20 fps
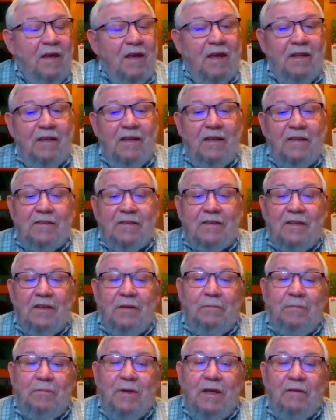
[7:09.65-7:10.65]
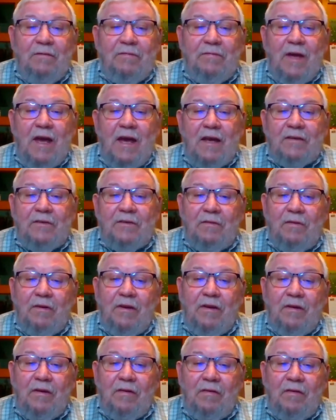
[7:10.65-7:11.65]
And it's going to be a factor
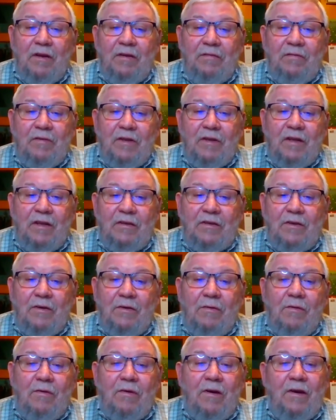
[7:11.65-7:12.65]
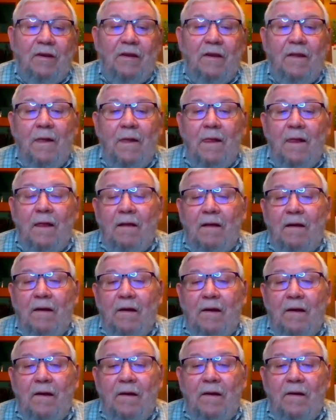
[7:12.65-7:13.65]
here, even in corn,
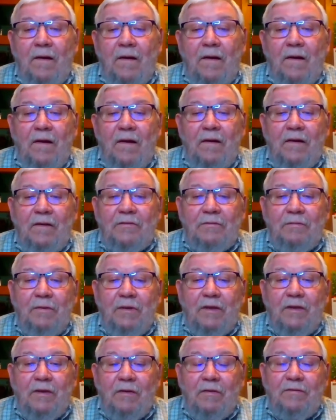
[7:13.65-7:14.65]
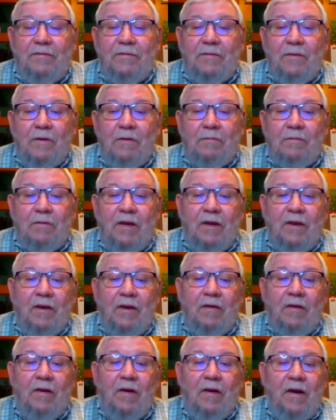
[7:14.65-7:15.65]
as we go forward
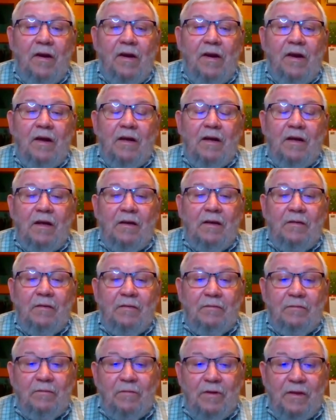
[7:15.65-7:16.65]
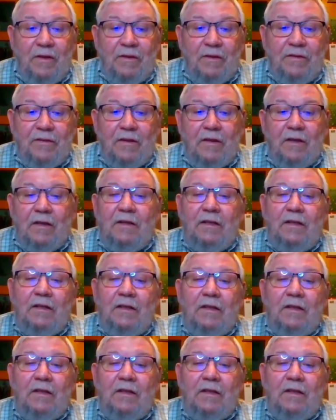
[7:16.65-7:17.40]
here with the